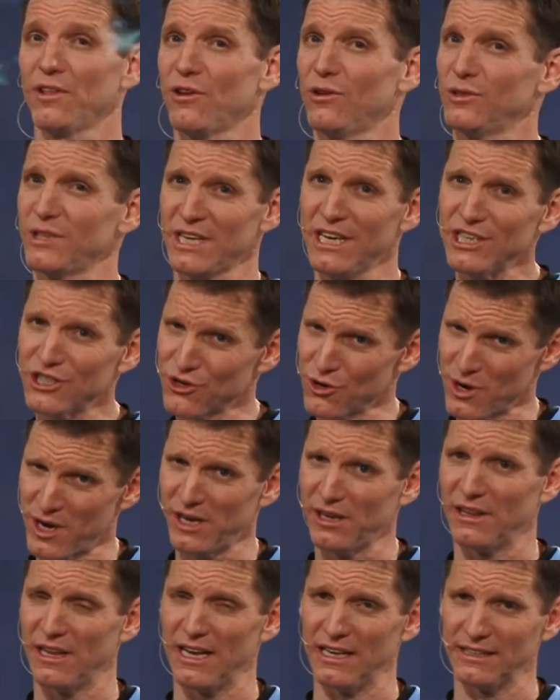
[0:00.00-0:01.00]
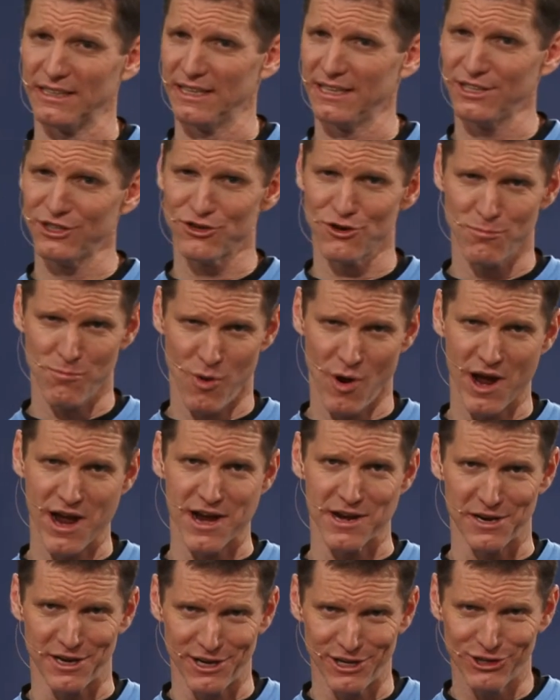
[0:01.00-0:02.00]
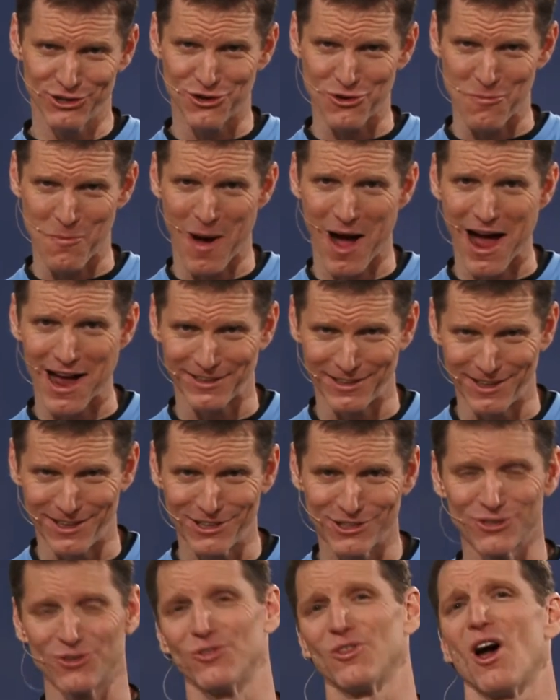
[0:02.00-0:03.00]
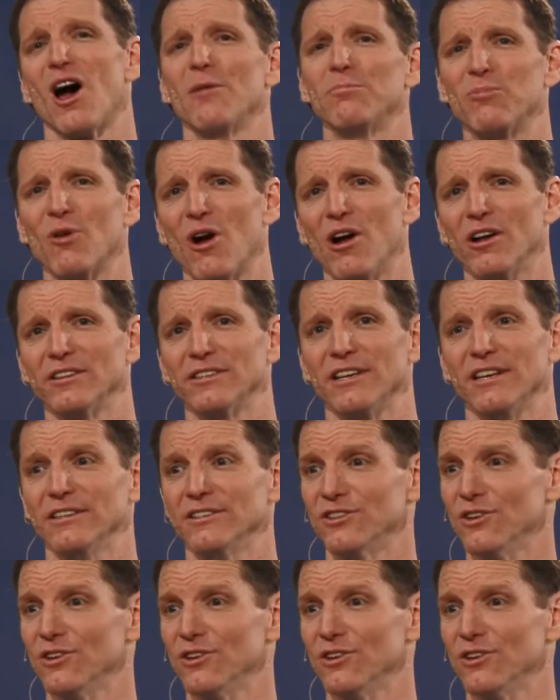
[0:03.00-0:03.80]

of those is your intellect, it is your brain, it is your mind, it is your thought process.